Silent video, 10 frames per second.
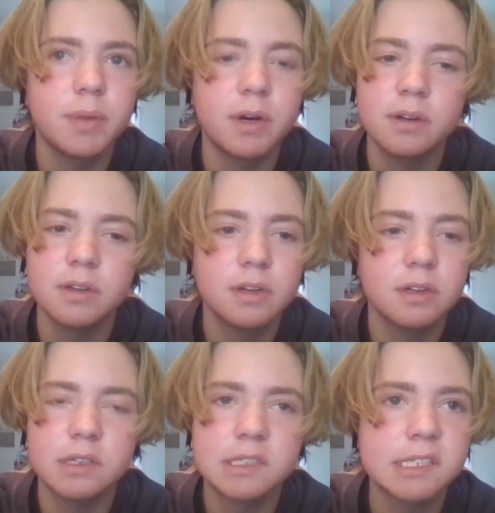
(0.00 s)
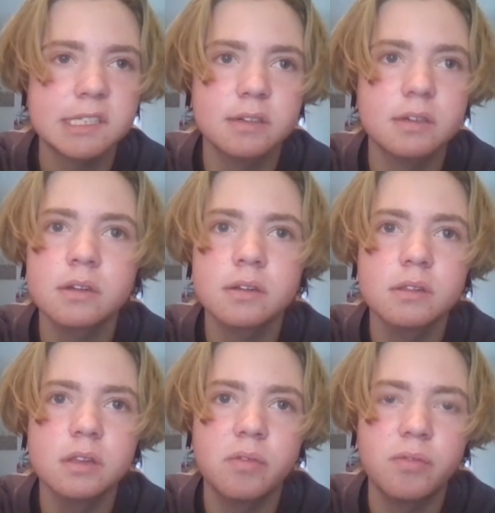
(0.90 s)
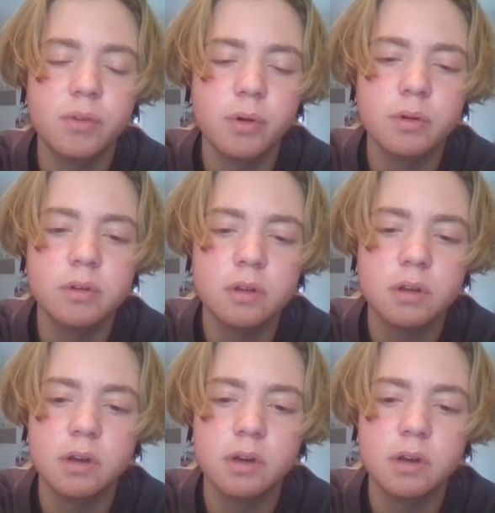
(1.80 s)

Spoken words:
but I've just got to live through it.